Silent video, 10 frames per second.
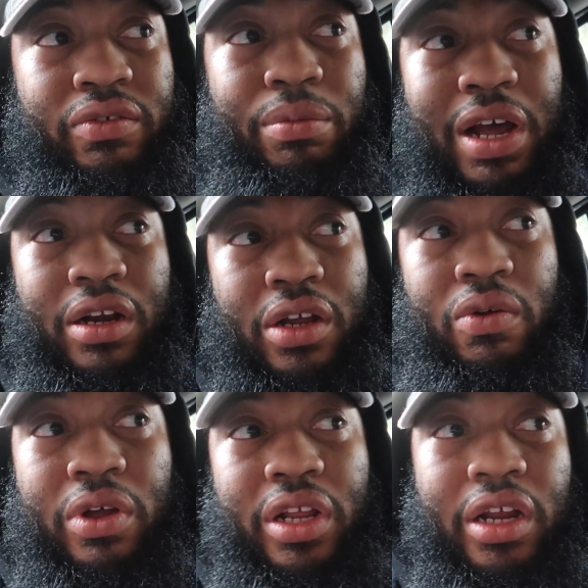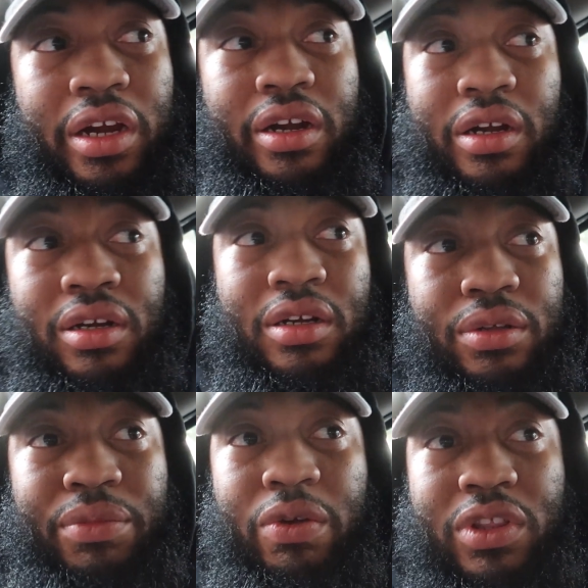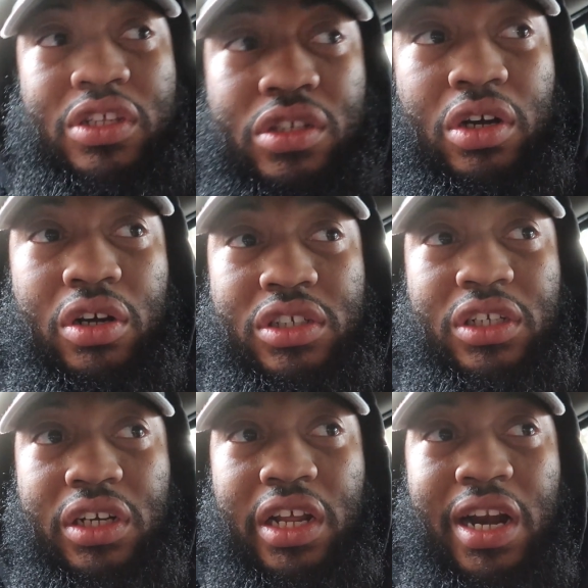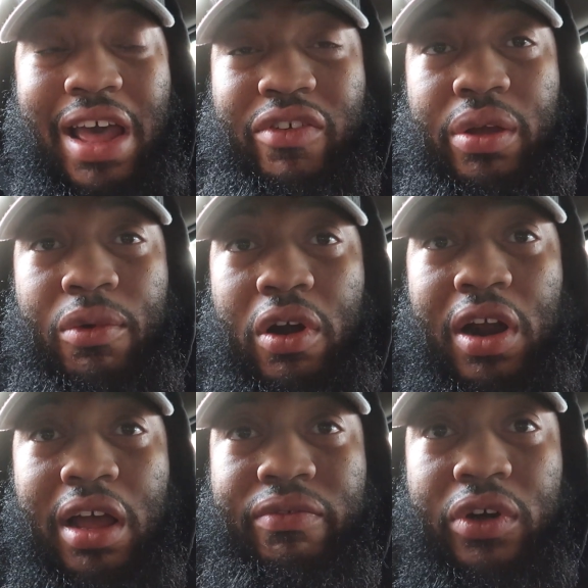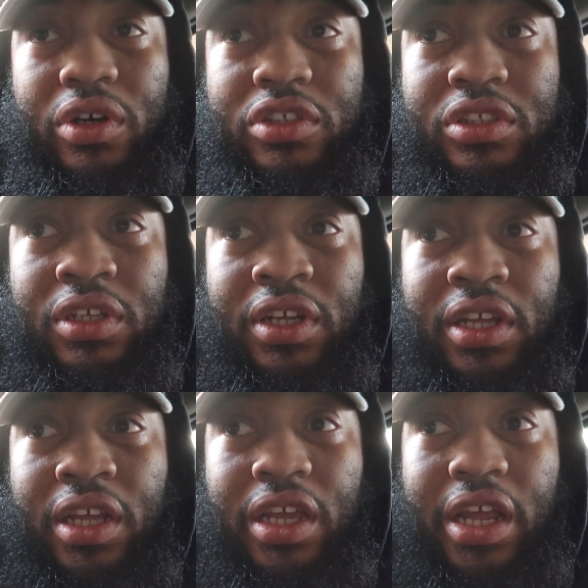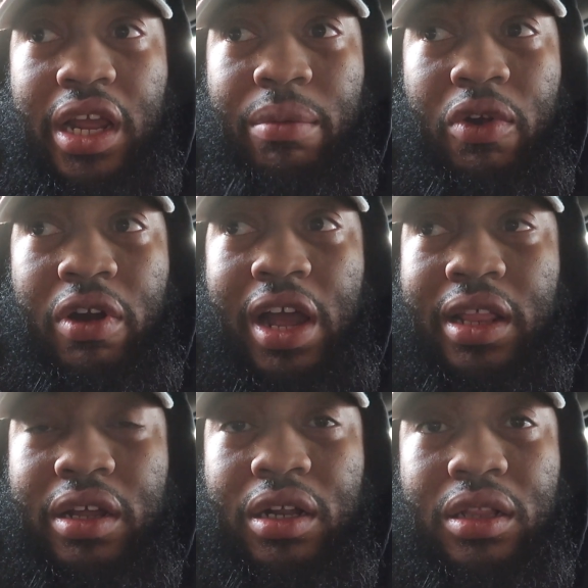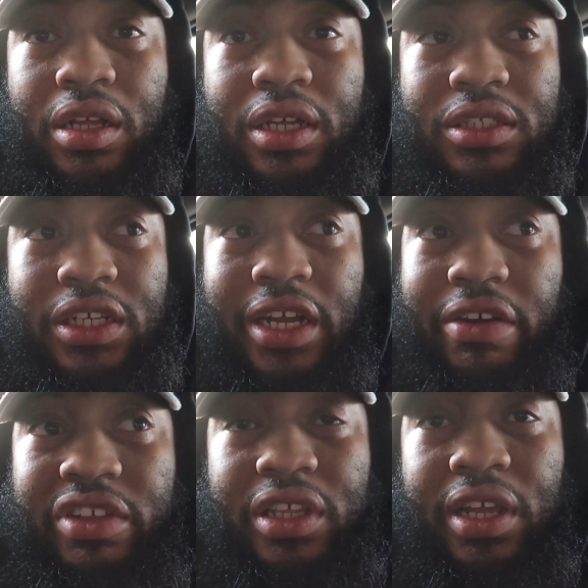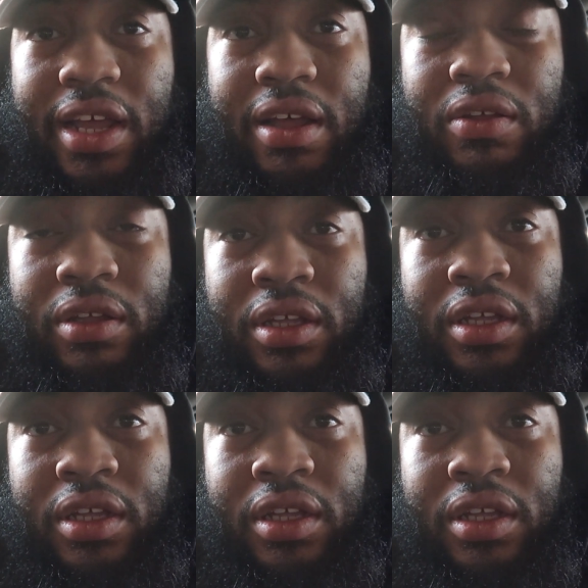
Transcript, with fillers: we're about to go in here meet with the surgeon and I have an MRI first get an MRI they're gonna look and check everything out